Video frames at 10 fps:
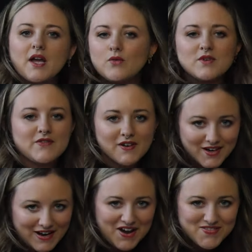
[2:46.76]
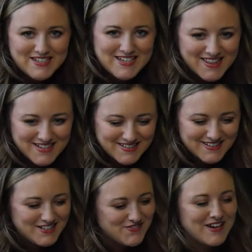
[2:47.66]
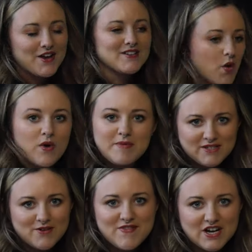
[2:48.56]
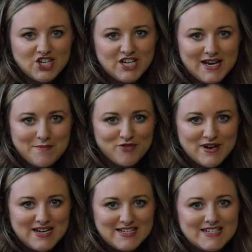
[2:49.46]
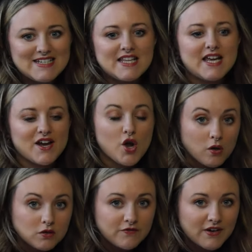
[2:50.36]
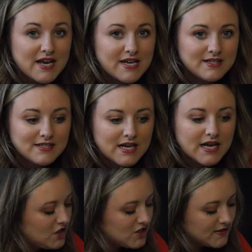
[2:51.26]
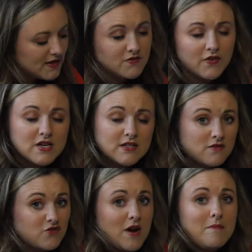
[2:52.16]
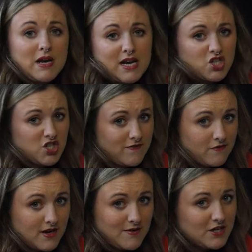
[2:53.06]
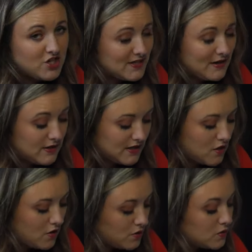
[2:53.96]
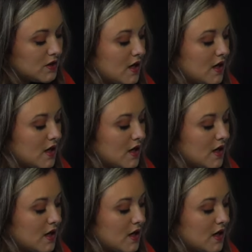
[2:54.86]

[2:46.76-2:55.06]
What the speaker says: I always feel like I have to say this in these videos, Whippets are a very chilly breed. They get cold very easily. Jess gets very sort of trembly and shivery when she's out in the cold.